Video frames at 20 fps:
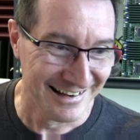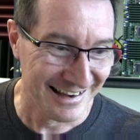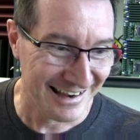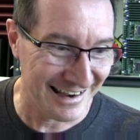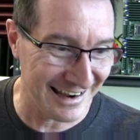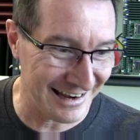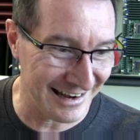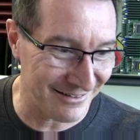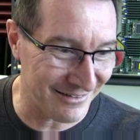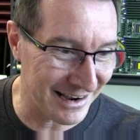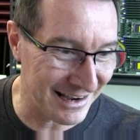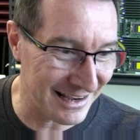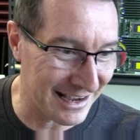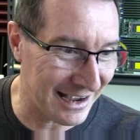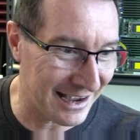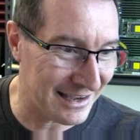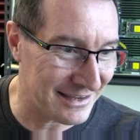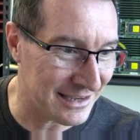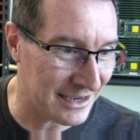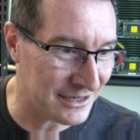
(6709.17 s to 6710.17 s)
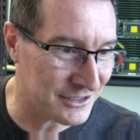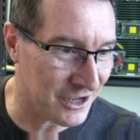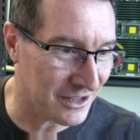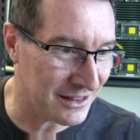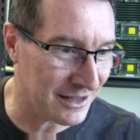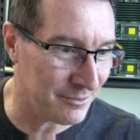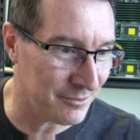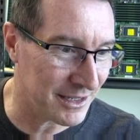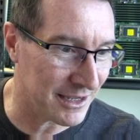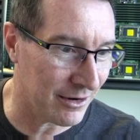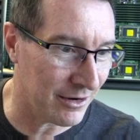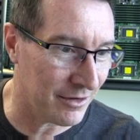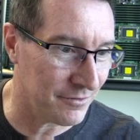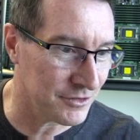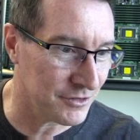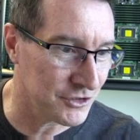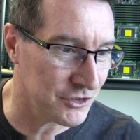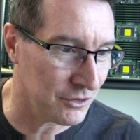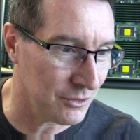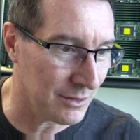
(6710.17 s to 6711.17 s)
Anyway, yeah, don't let me go
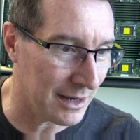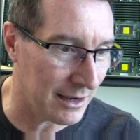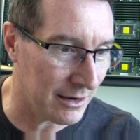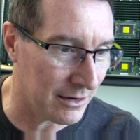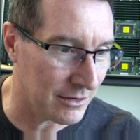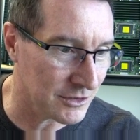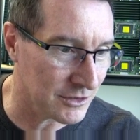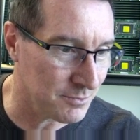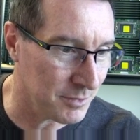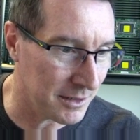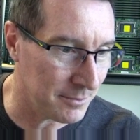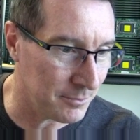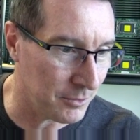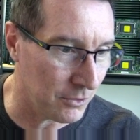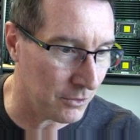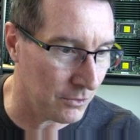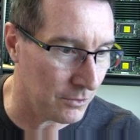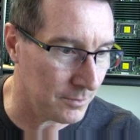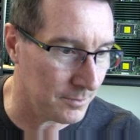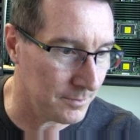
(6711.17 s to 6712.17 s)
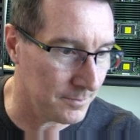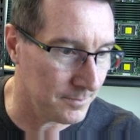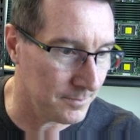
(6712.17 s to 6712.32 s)
over the 2 hours, people.